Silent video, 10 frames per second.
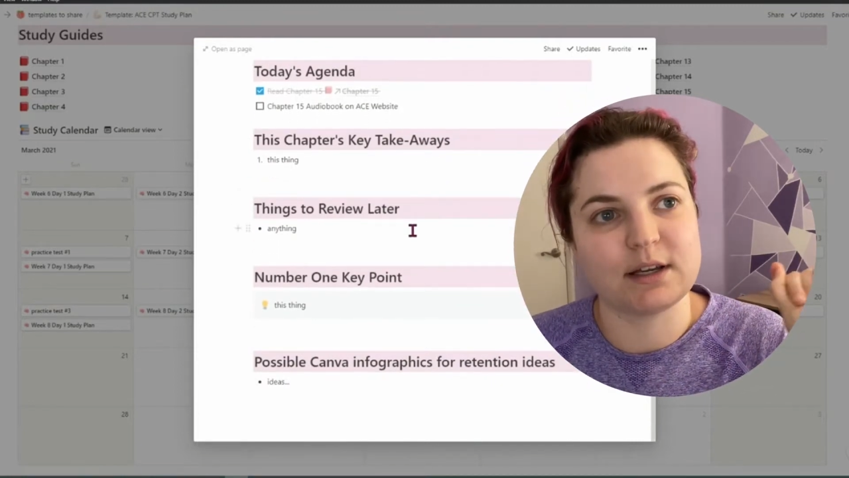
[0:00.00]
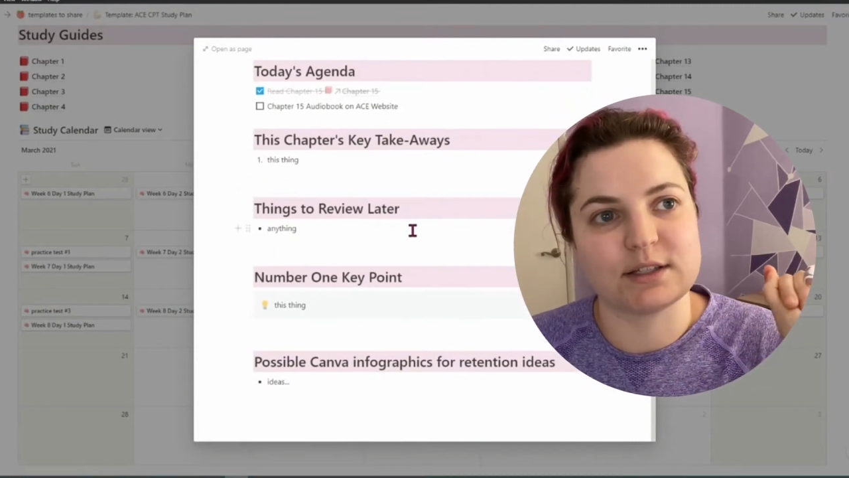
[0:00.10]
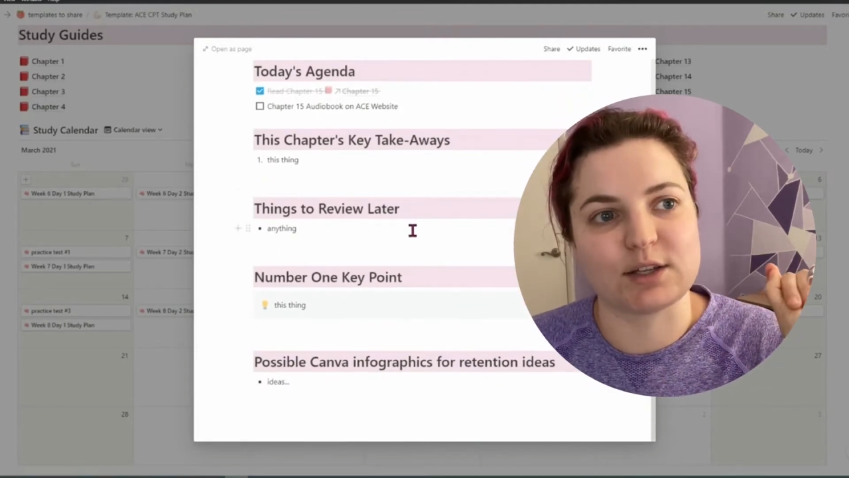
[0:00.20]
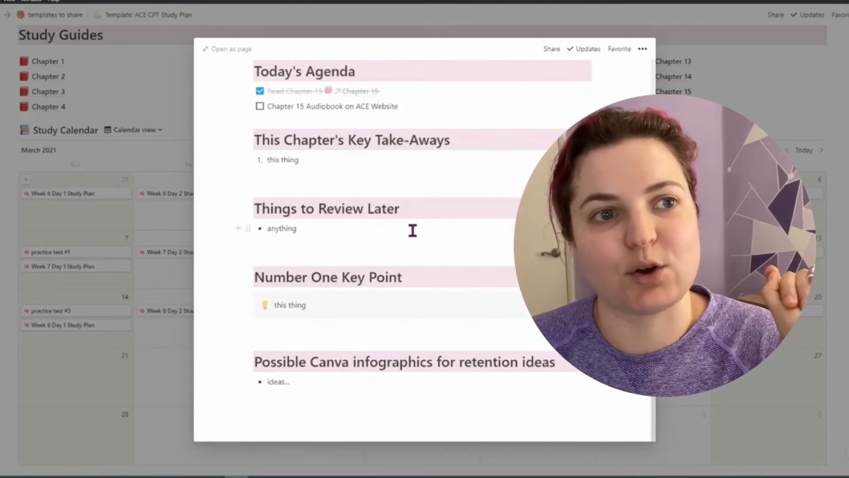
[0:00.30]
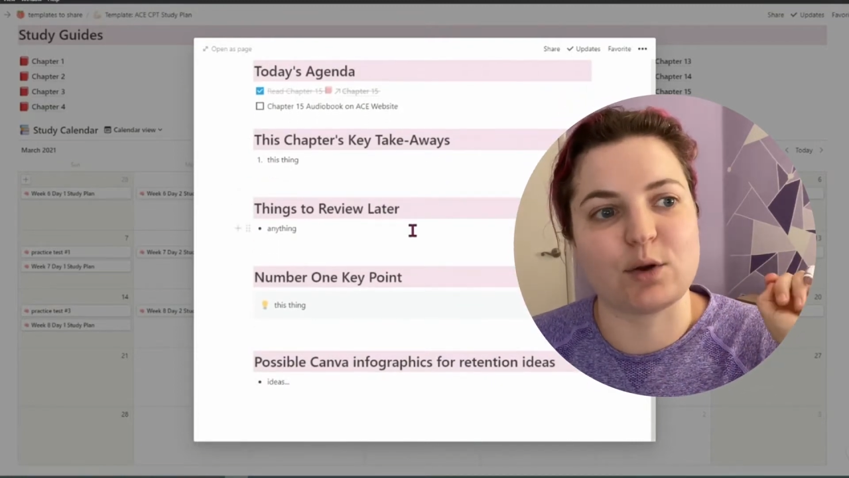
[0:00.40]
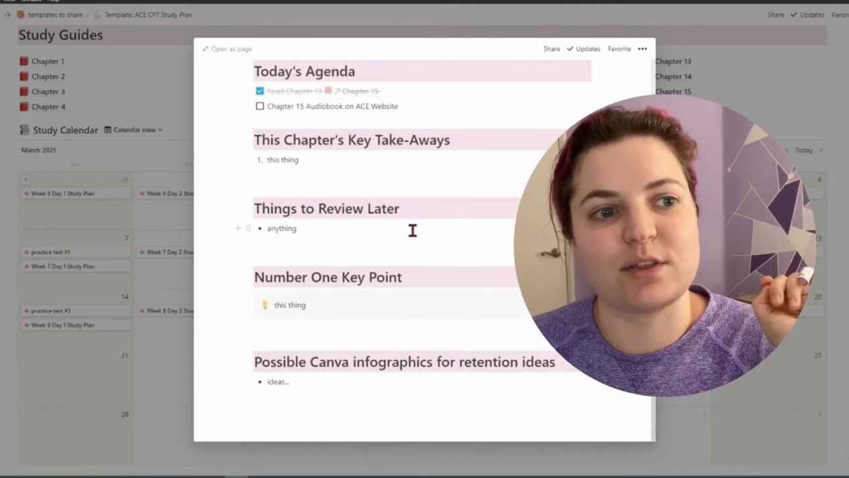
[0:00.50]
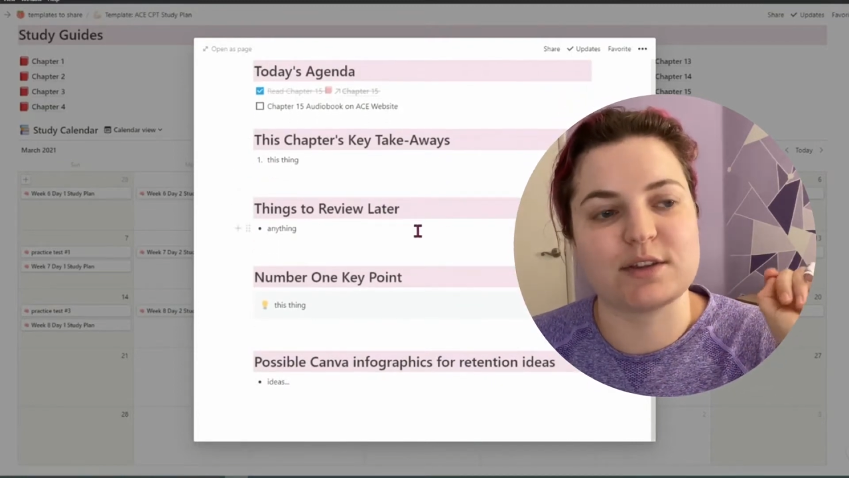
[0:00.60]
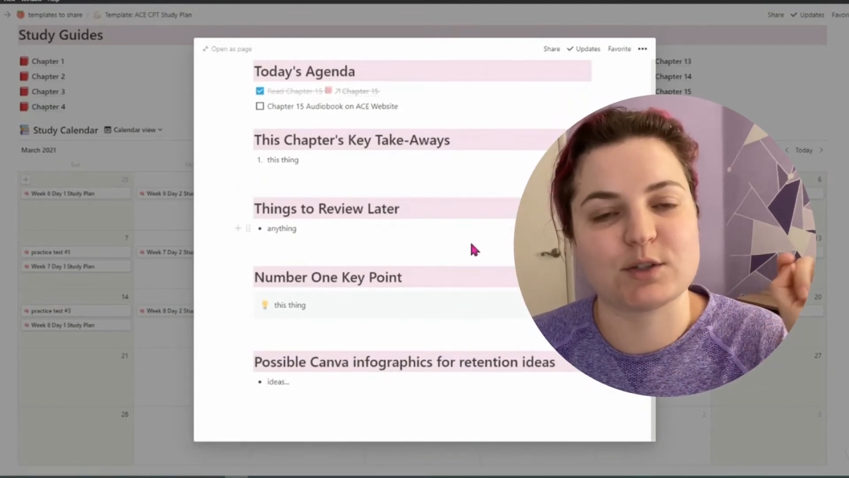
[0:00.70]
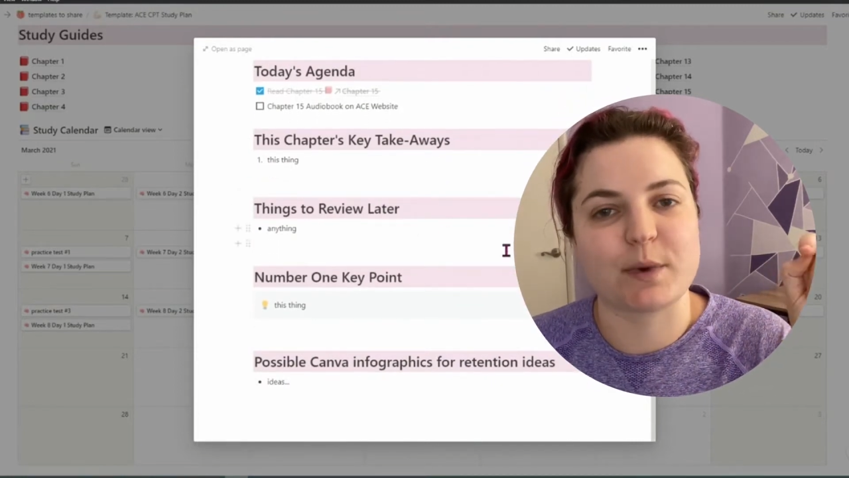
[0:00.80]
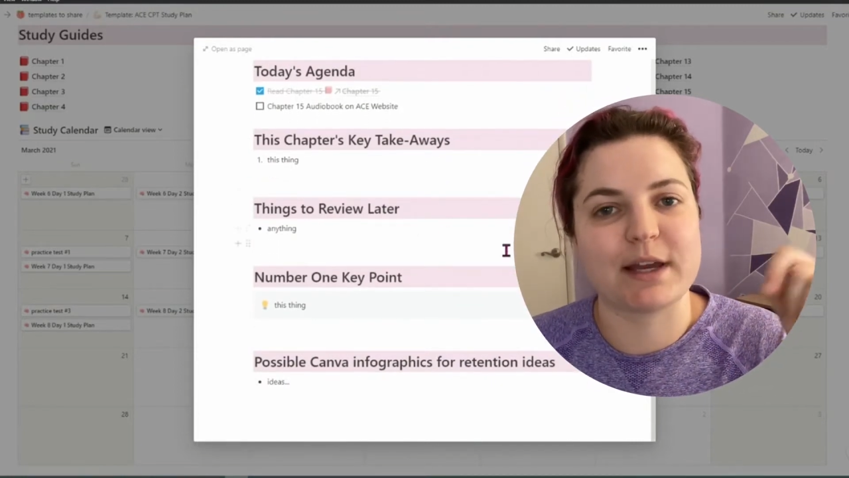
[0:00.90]
So
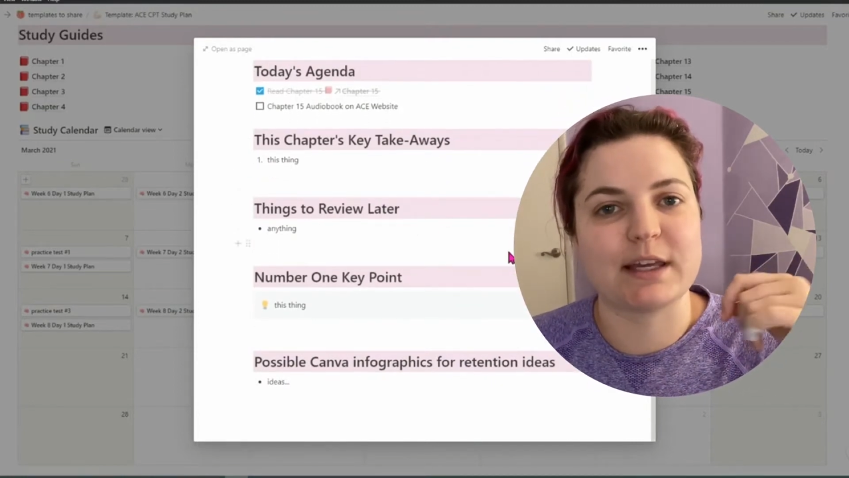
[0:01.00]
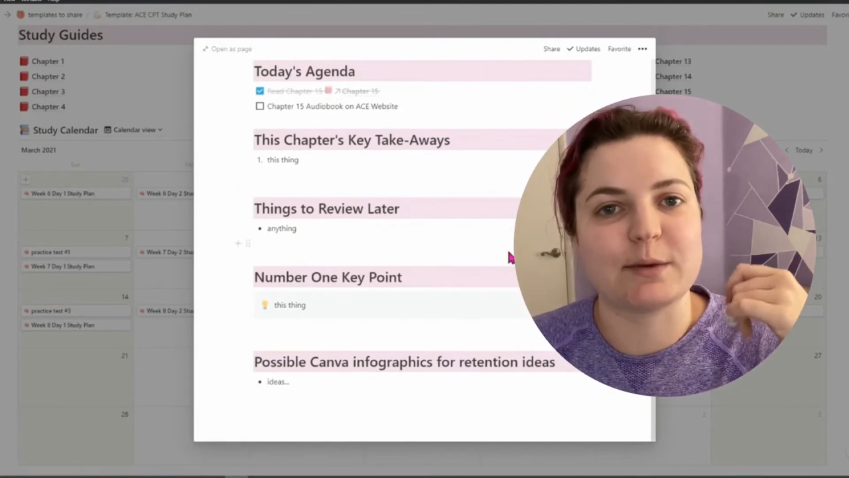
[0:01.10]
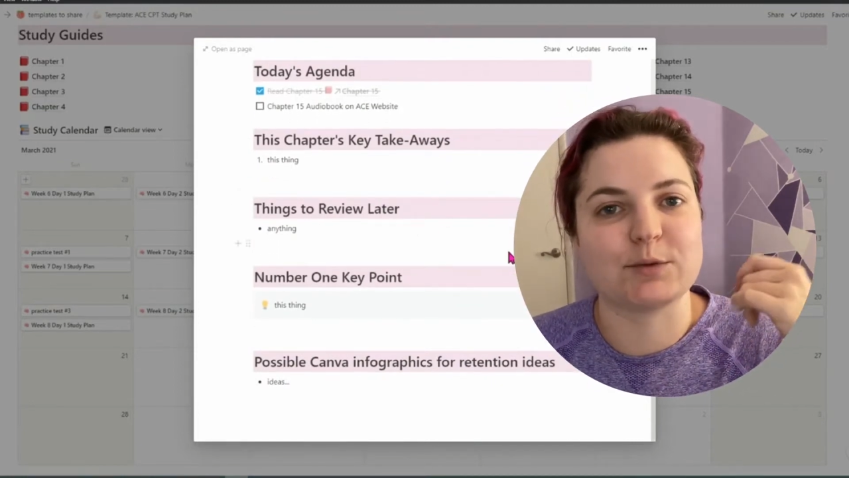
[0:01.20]
this way it keeps